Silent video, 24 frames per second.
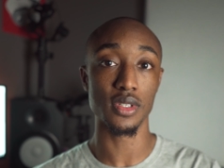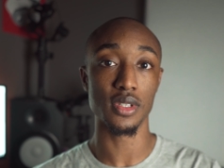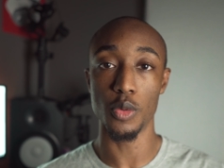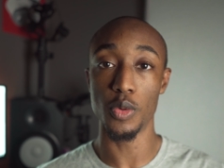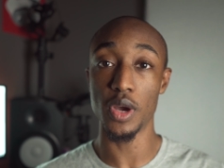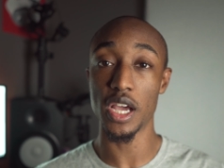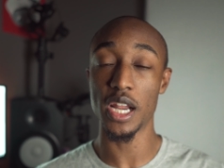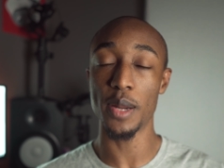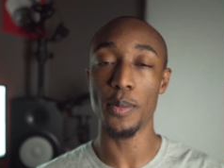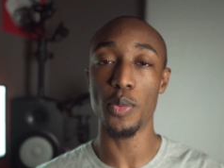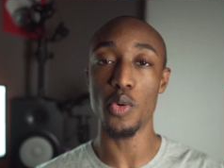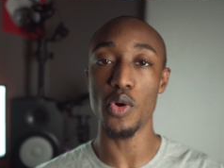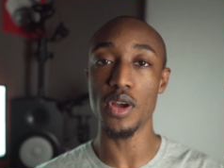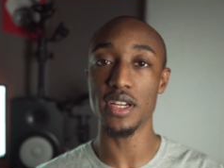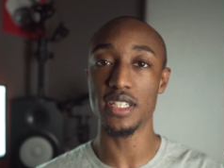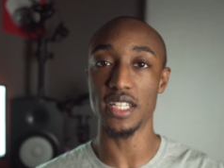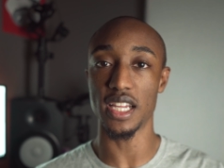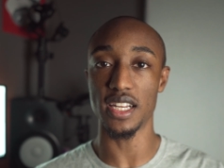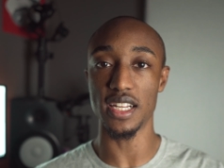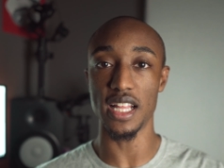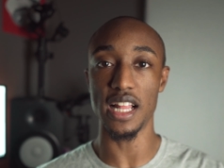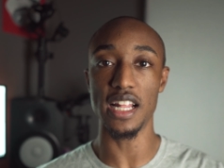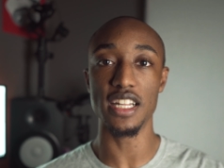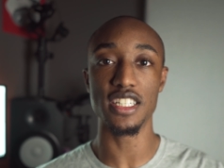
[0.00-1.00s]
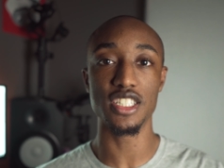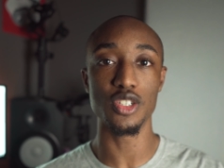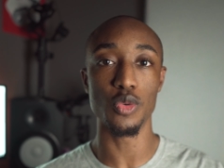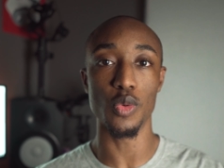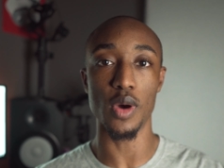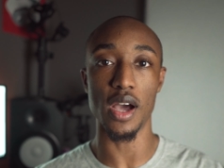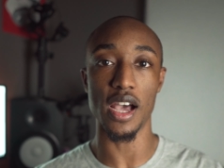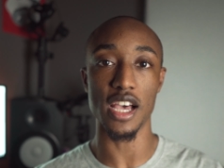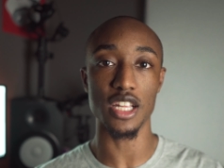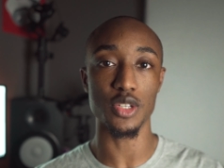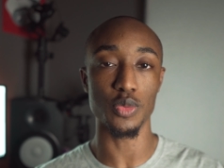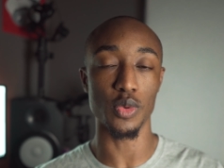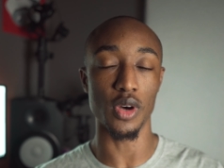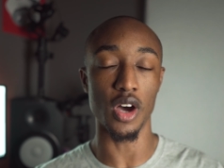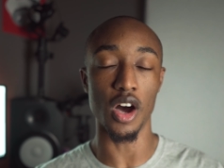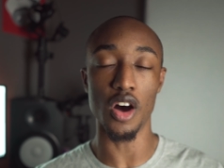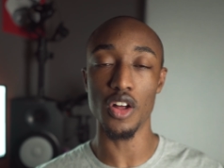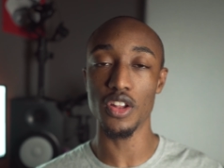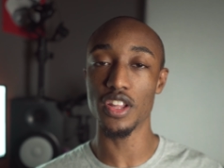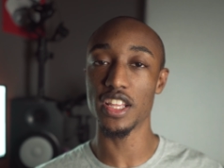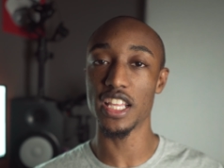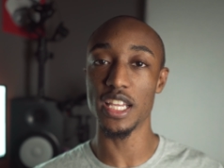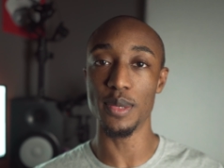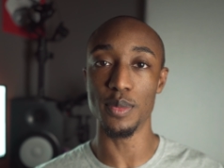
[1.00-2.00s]
We're at a point technology wise where
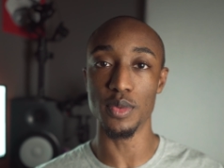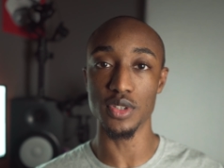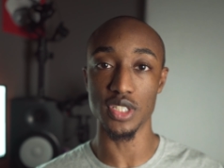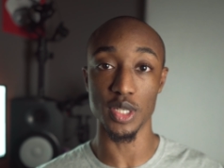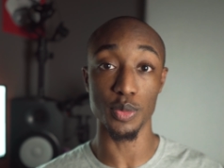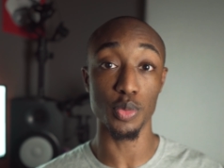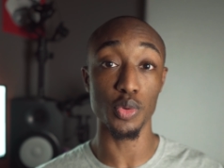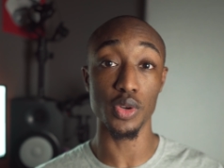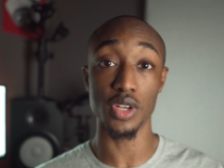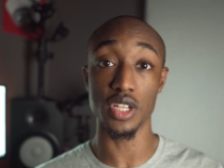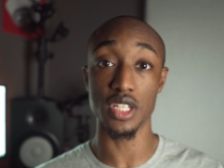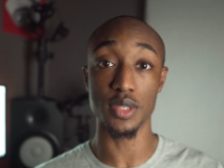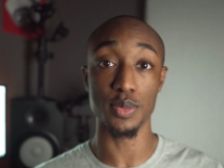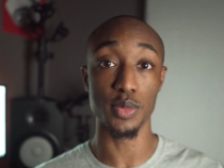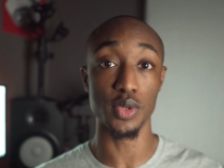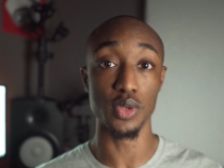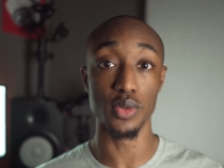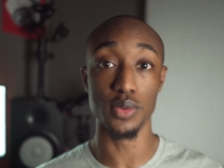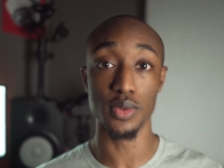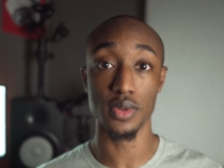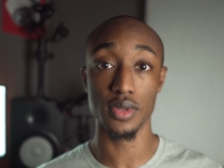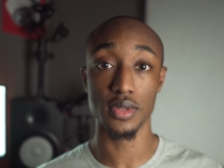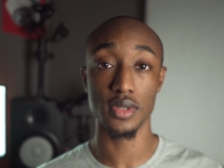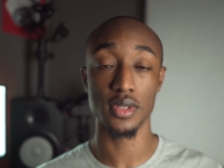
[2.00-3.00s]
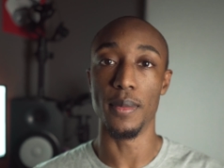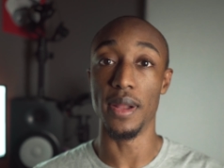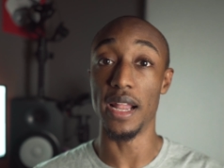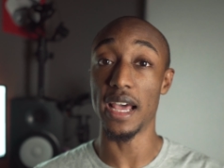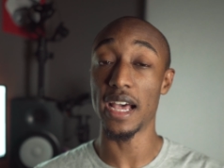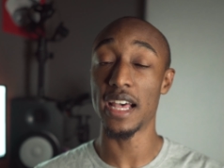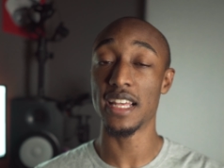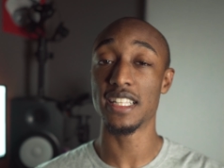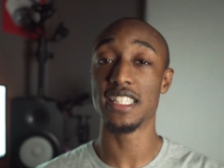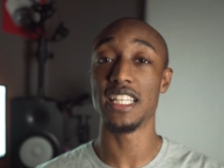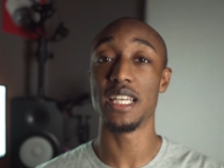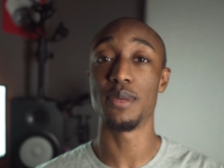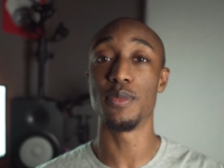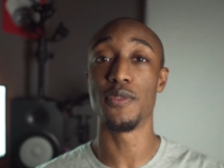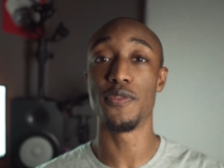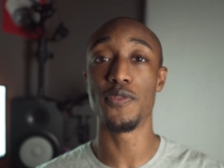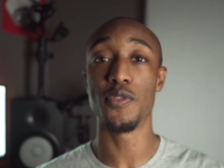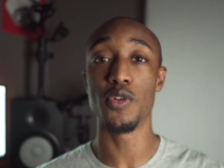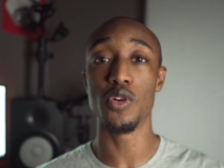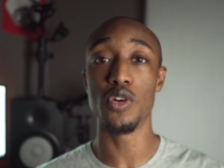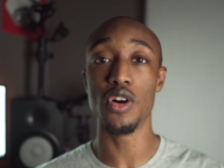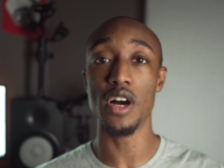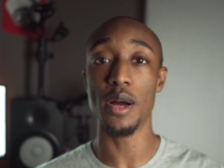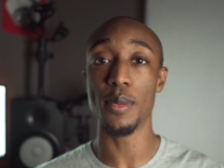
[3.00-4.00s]
all the gimbals are pretty smooth. But like I said
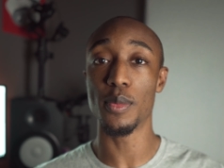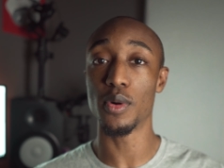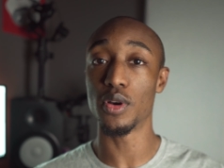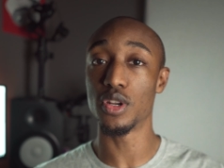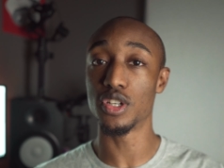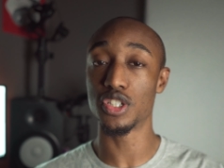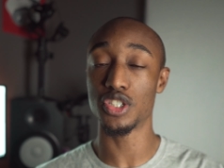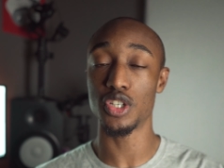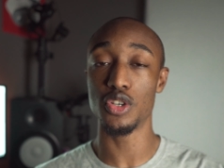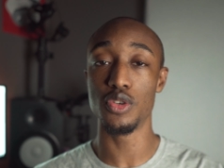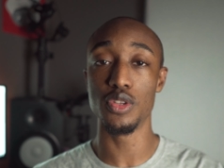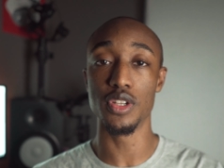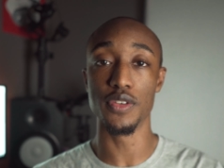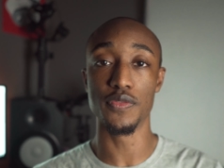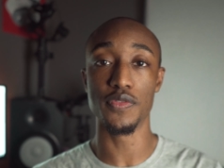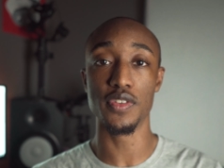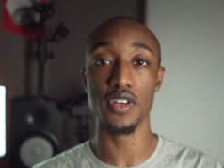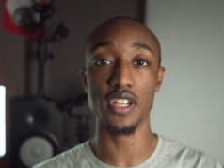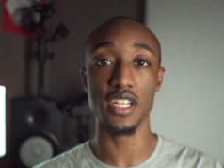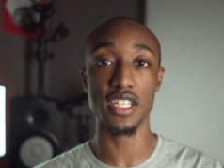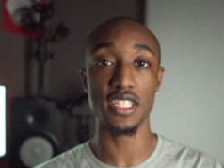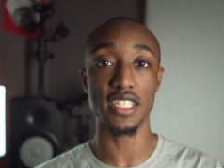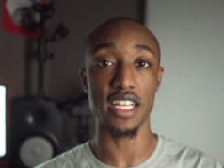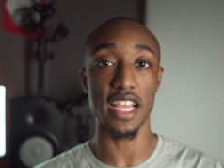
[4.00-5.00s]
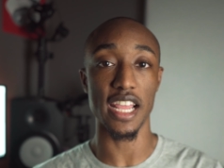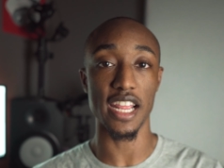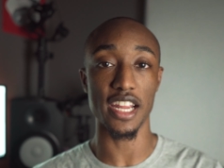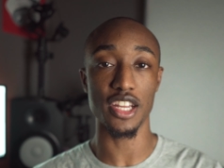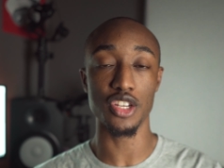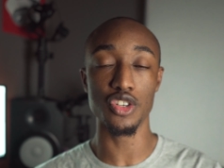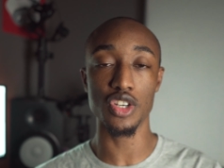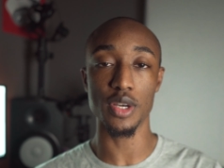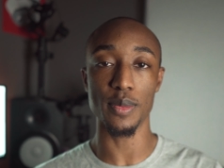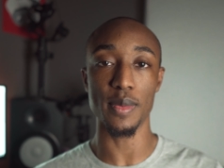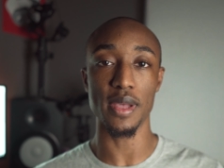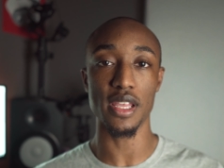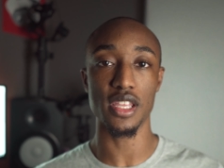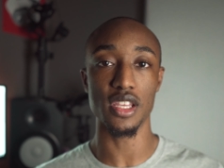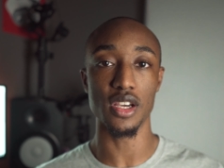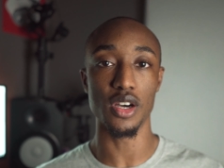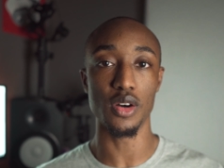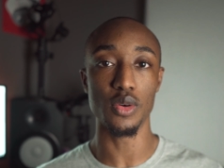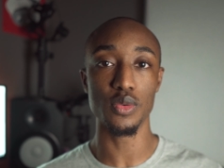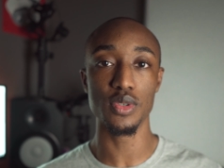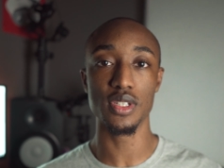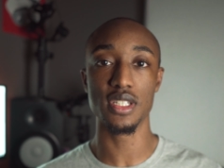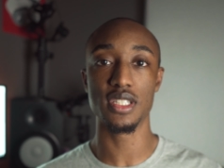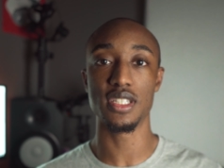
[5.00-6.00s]
before, I'm gonna show you the footage and you can make your
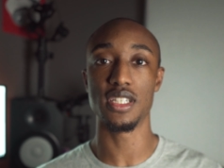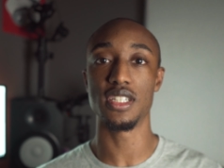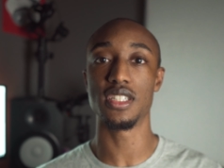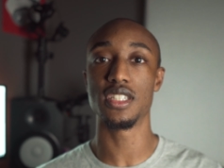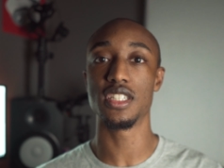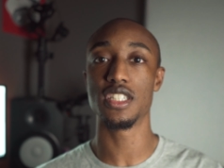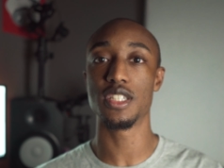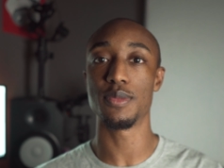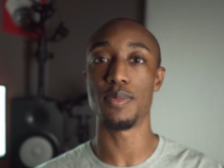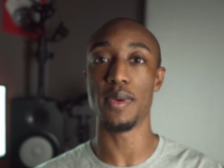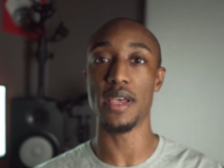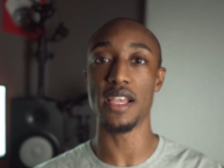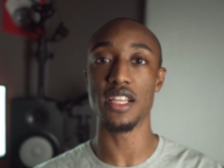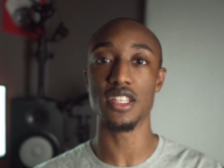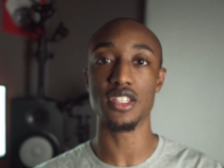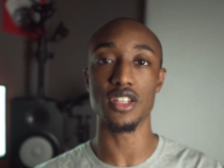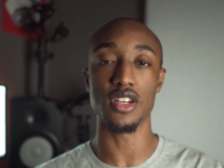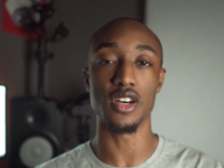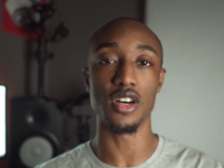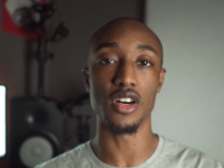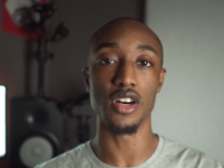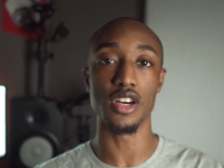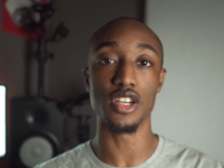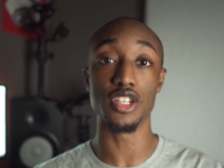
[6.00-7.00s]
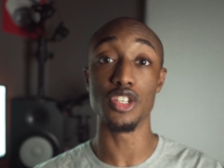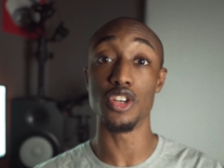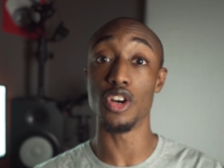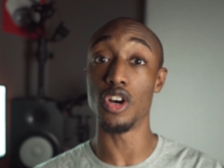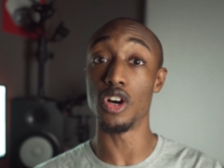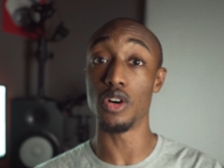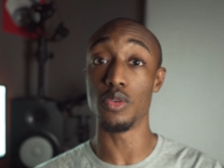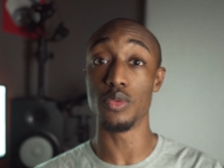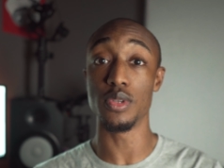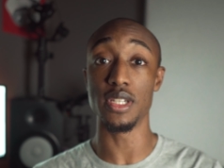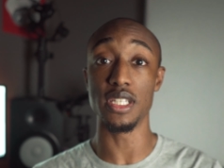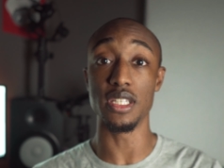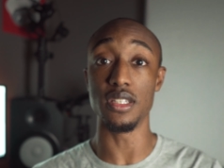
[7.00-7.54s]
own decisions based on your own